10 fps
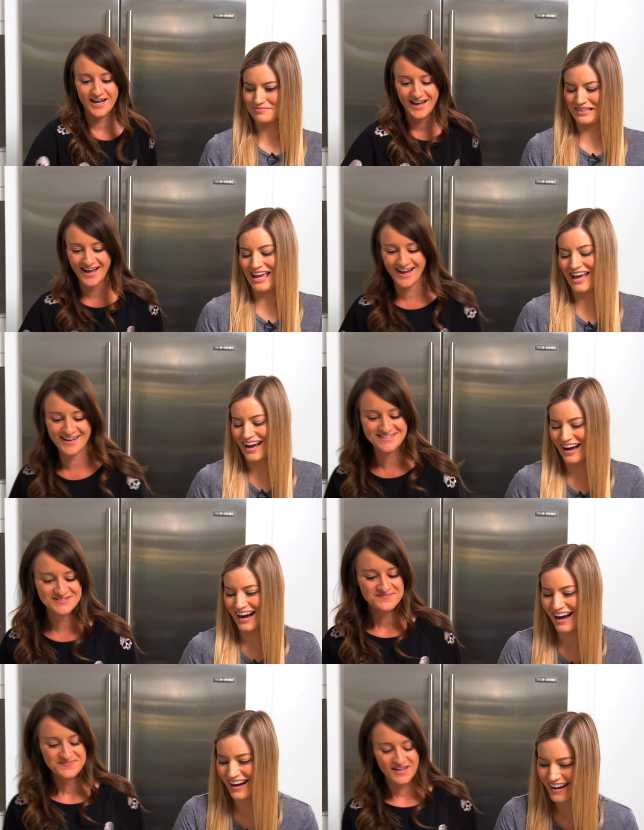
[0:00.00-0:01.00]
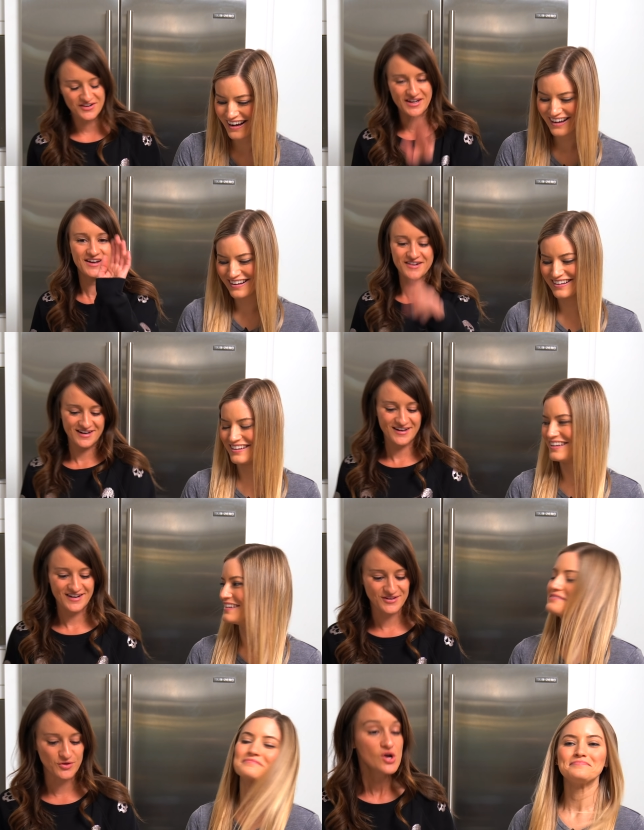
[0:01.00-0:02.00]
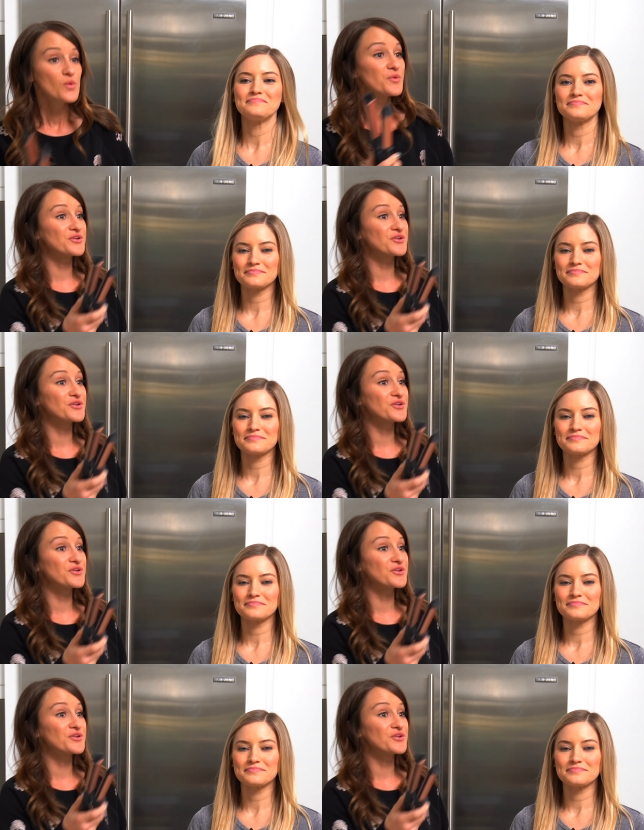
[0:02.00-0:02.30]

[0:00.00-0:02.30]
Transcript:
Speaker 1: Okay, all right, cool. Well,